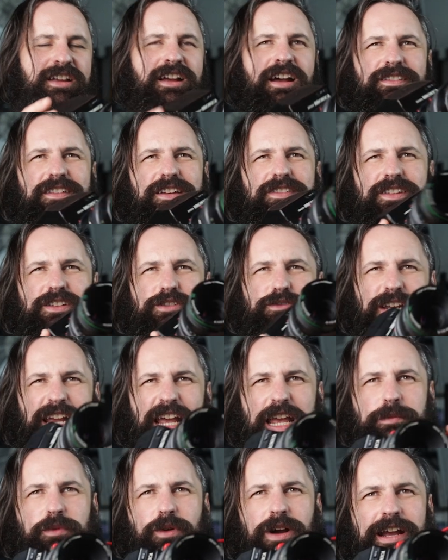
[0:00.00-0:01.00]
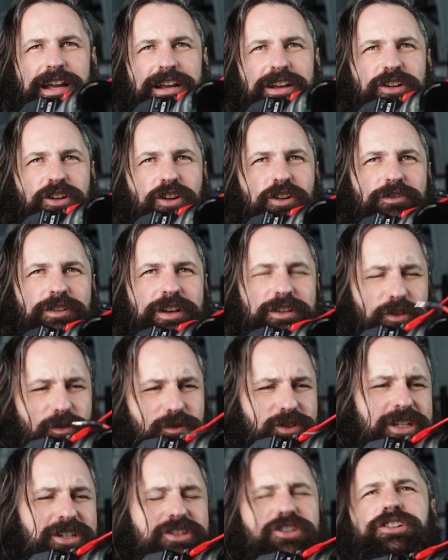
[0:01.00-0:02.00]
And then this cable hanging off it is
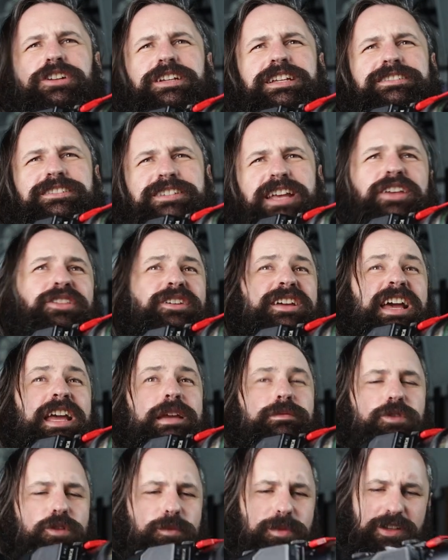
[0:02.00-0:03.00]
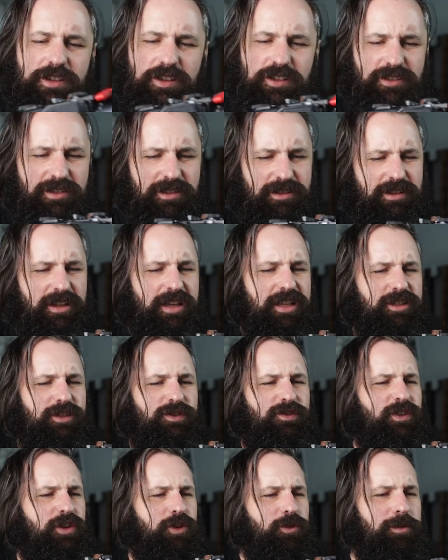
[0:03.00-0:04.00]
obviously not a tether cable because
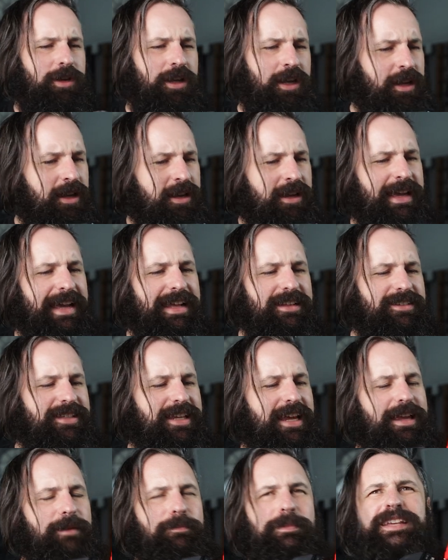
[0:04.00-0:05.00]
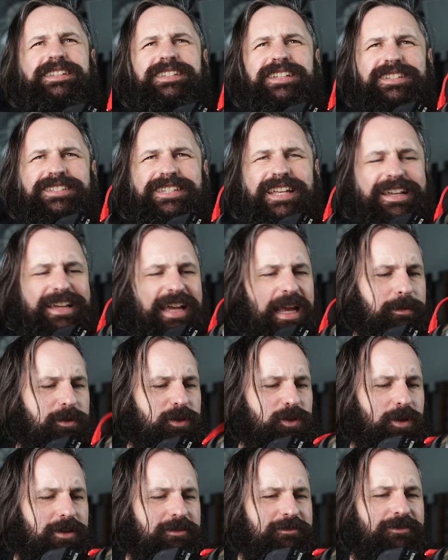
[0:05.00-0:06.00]
it's film. It's a PC sync
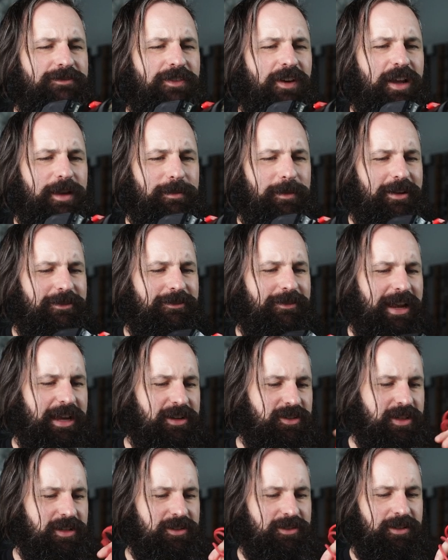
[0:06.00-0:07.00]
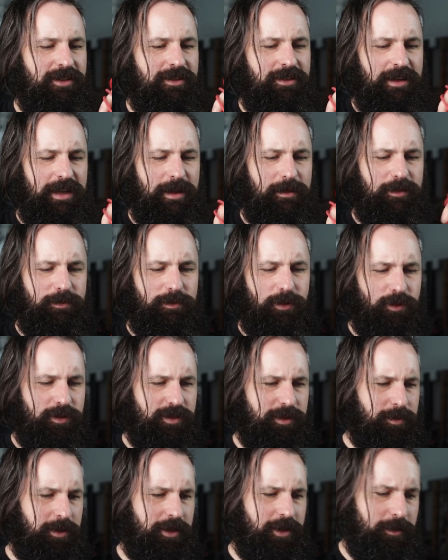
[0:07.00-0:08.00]
cable so I can fire my flashes. Let me just pull
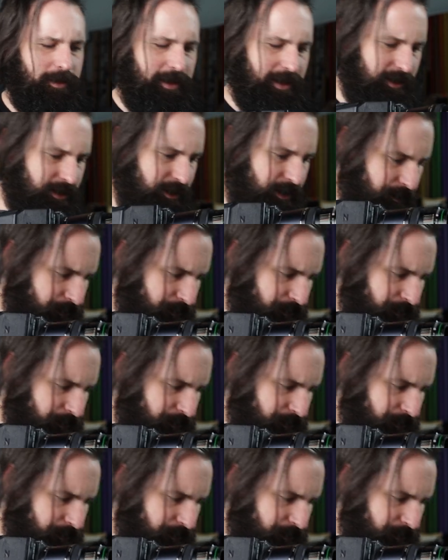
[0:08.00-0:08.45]
this part of it.